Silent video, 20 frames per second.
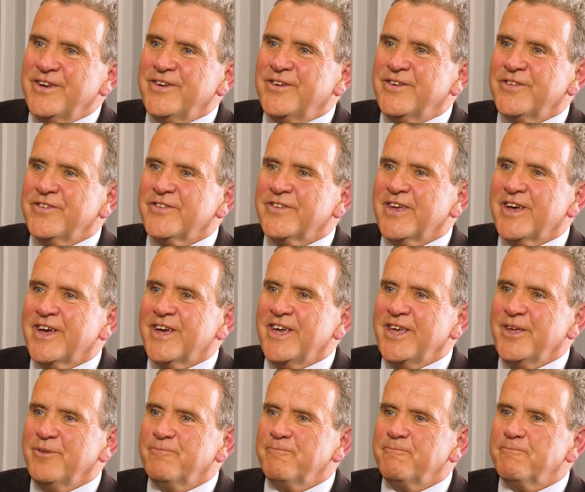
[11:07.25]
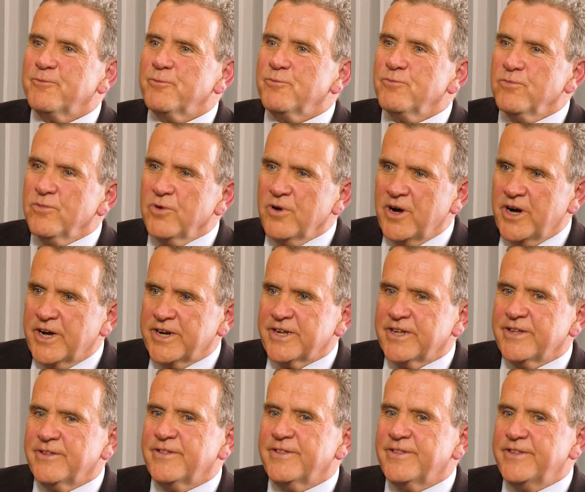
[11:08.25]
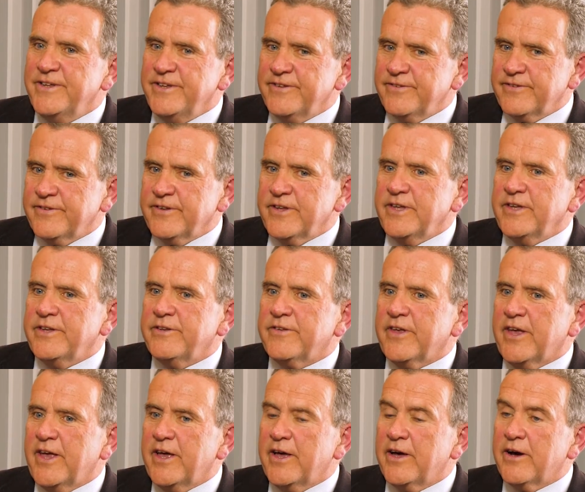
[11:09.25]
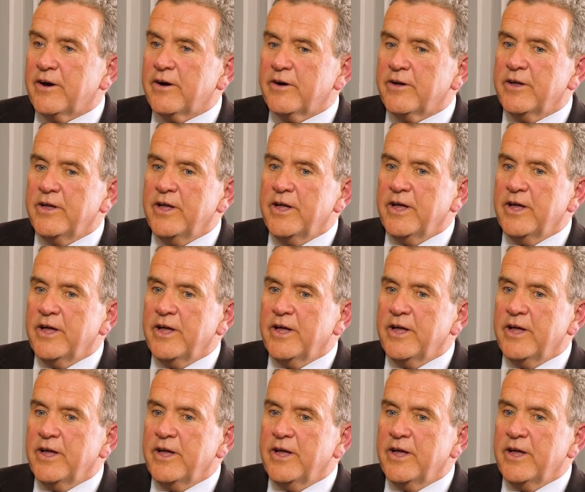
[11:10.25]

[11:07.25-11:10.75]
to say, right, this is how